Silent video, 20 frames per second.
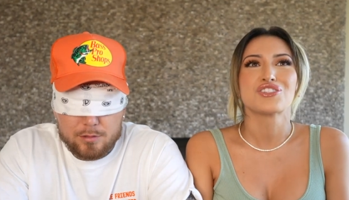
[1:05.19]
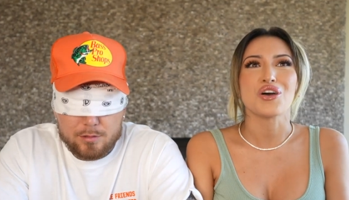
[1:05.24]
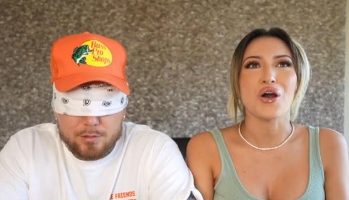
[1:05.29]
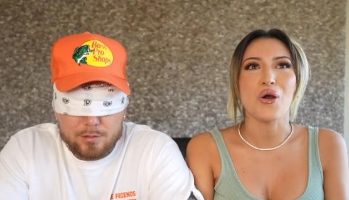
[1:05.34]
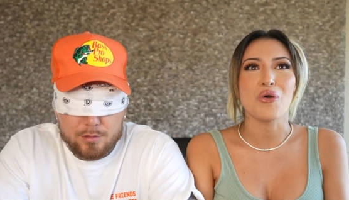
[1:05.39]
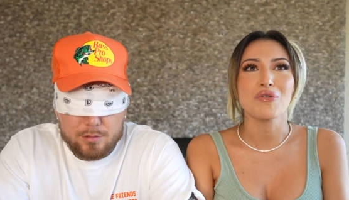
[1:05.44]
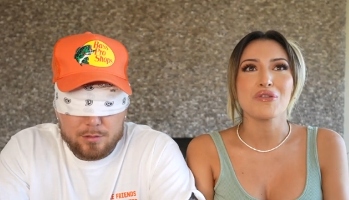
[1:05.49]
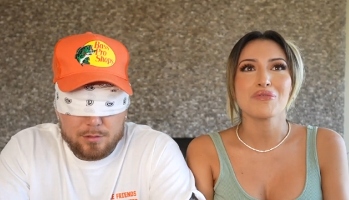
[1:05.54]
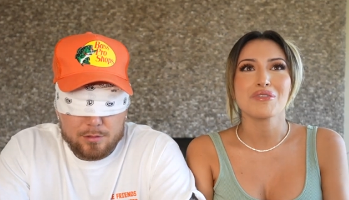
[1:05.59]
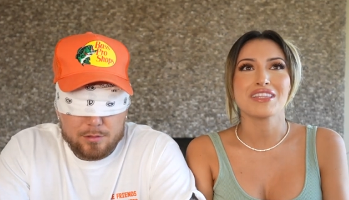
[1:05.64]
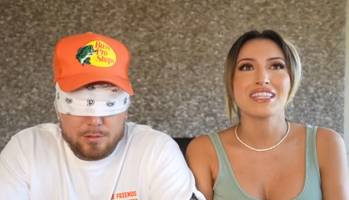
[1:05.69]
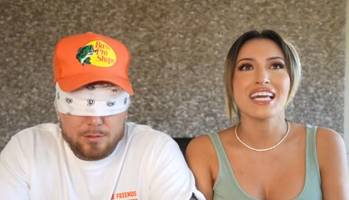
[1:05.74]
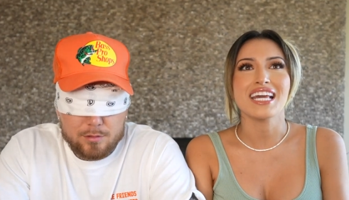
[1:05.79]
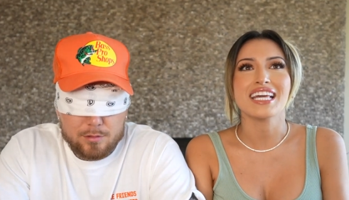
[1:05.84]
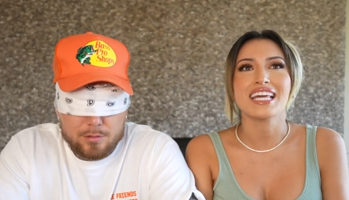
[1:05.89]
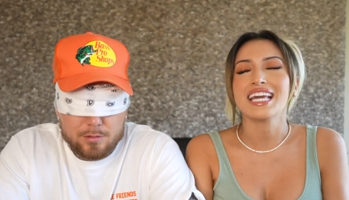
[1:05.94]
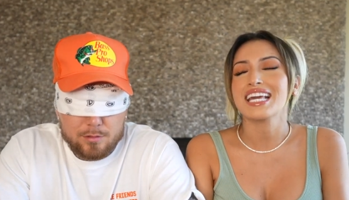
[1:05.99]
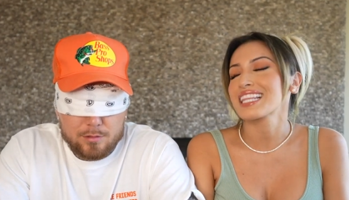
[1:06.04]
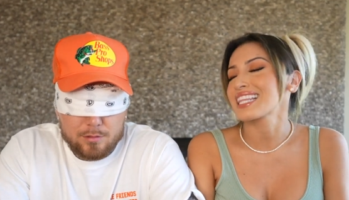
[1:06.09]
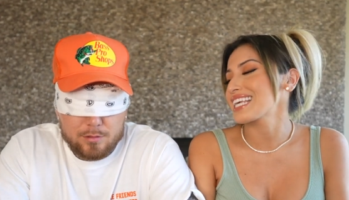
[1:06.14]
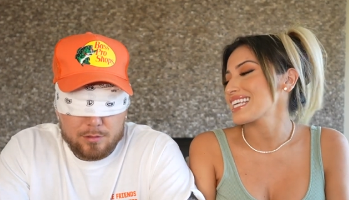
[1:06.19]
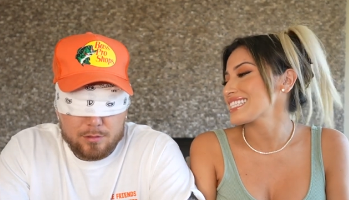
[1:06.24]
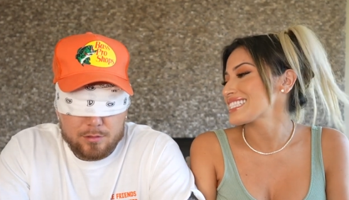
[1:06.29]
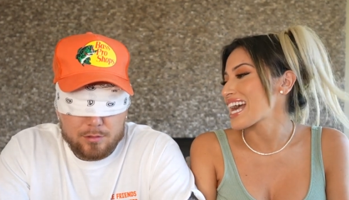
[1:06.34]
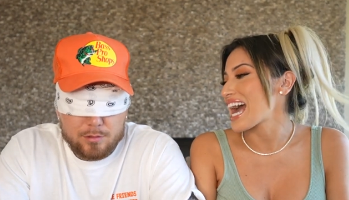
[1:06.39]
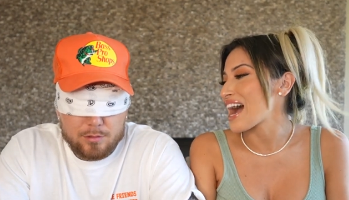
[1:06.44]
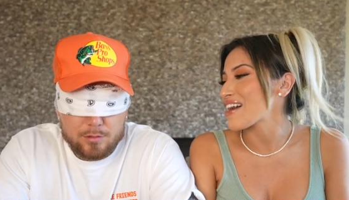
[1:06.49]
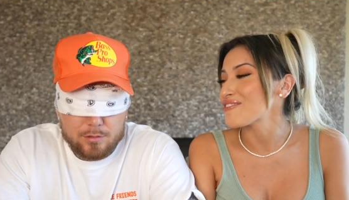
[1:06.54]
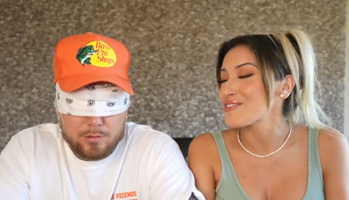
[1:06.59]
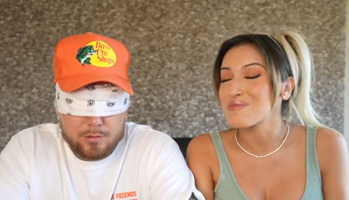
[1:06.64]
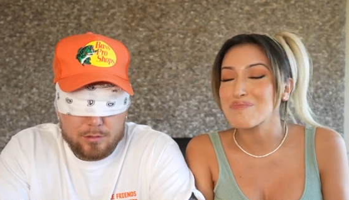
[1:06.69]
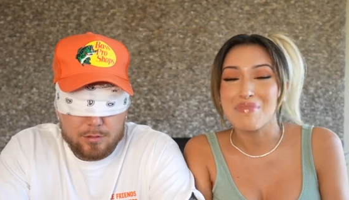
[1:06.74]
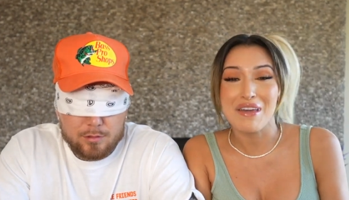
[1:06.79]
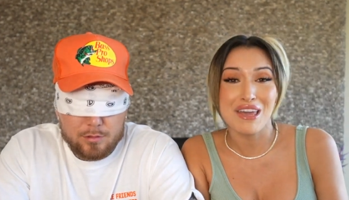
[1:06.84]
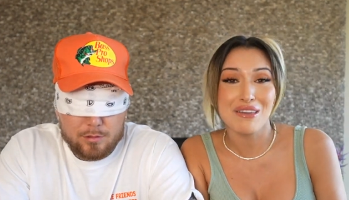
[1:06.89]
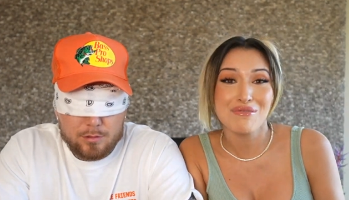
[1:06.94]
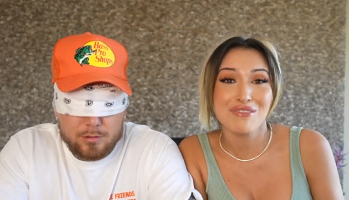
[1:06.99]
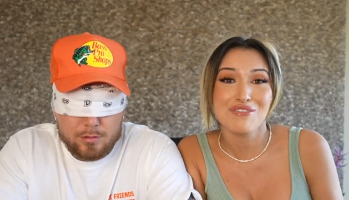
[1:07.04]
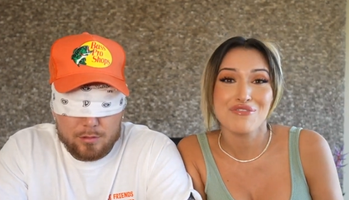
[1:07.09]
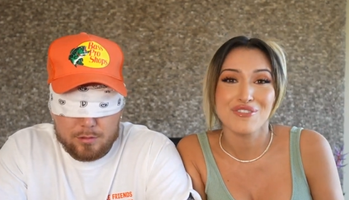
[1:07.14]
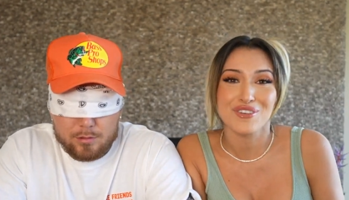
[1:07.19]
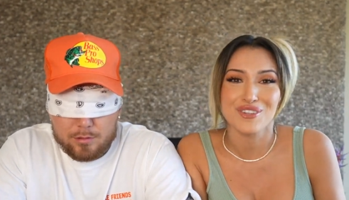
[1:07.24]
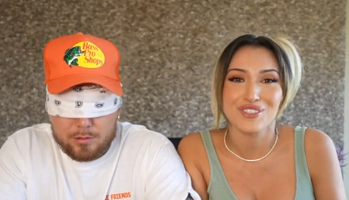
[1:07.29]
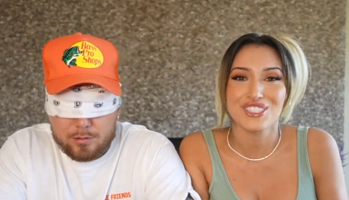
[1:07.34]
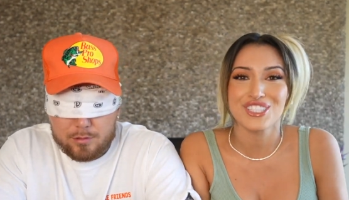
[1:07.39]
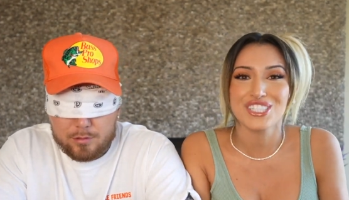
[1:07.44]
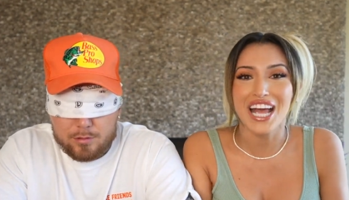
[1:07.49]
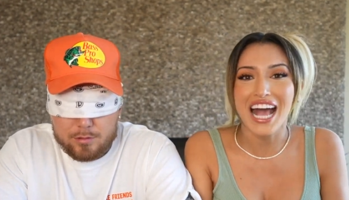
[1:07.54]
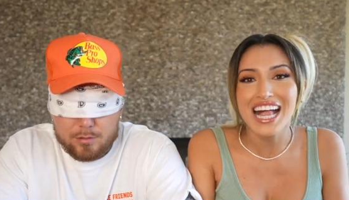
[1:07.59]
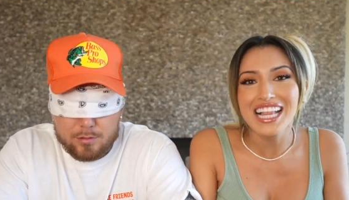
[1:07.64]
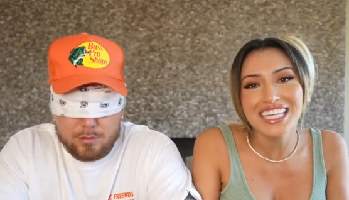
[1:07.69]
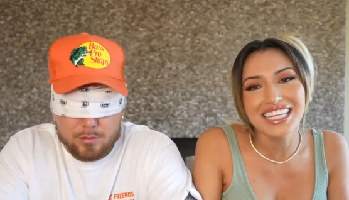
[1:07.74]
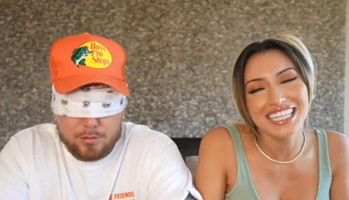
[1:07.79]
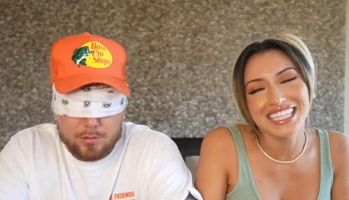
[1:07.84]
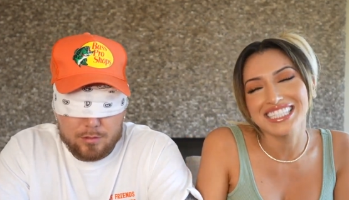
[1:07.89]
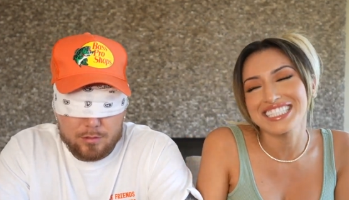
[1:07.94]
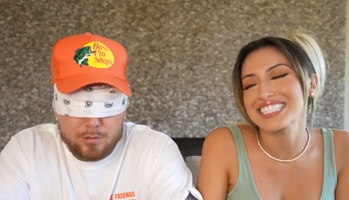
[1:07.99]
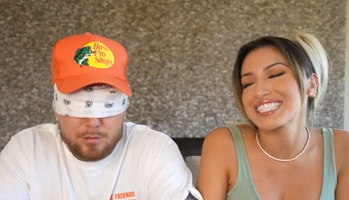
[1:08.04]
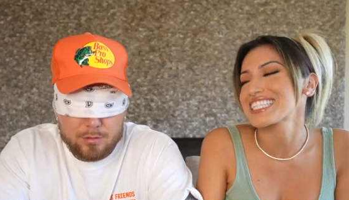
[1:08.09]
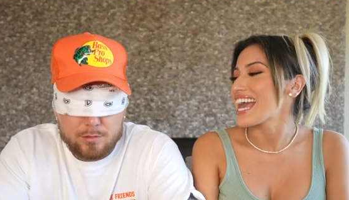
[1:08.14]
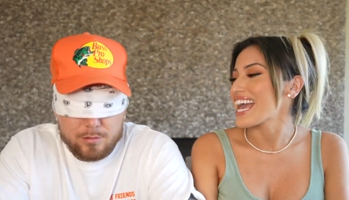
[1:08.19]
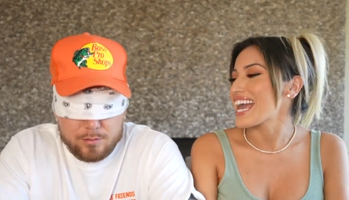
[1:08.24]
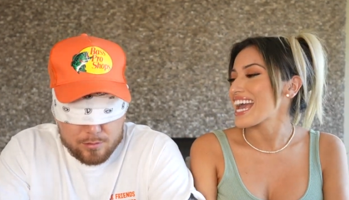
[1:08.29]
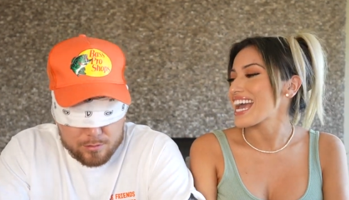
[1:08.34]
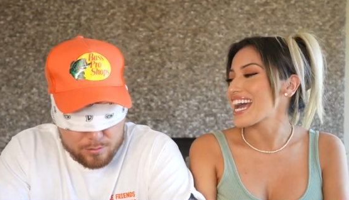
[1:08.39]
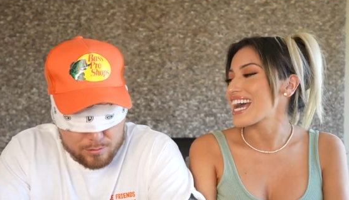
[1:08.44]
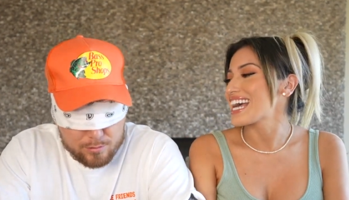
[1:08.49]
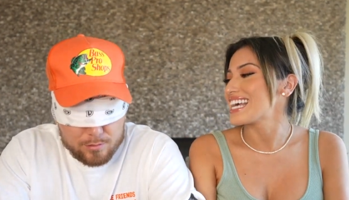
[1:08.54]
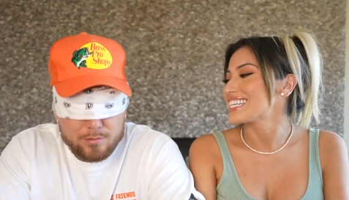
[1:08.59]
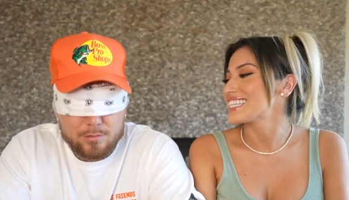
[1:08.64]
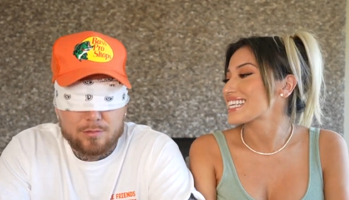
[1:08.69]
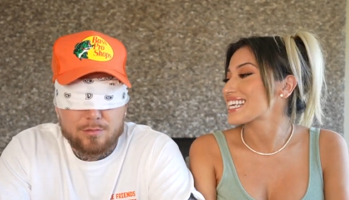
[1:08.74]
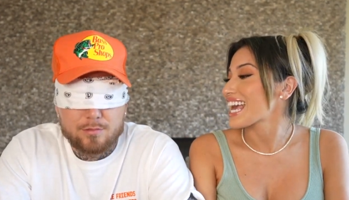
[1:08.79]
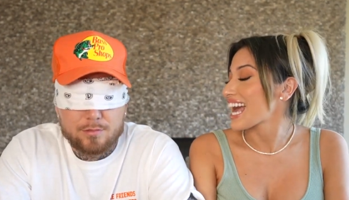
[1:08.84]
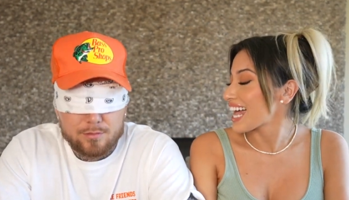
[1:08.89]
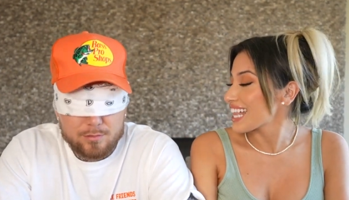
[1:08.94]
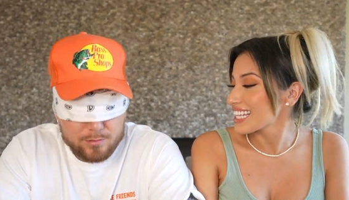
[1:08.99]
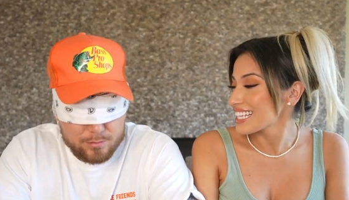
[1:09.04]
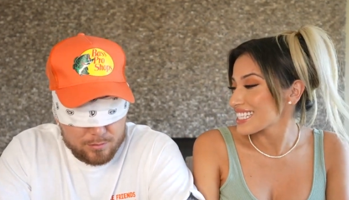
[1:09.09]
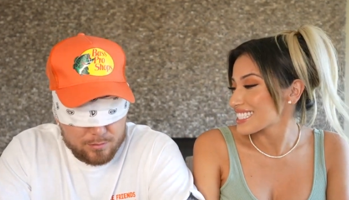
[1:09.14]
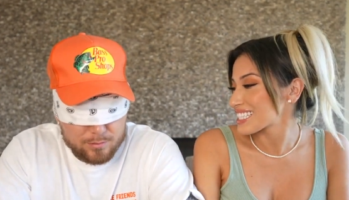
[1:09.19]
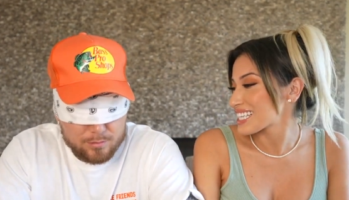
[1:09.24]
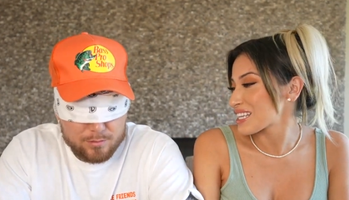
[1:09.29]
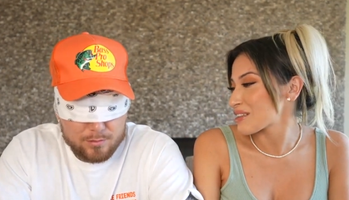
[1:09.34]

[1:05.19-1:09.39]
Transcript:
Speaker 1: So we were thinking, let's have a baby food challenge. And Kellen is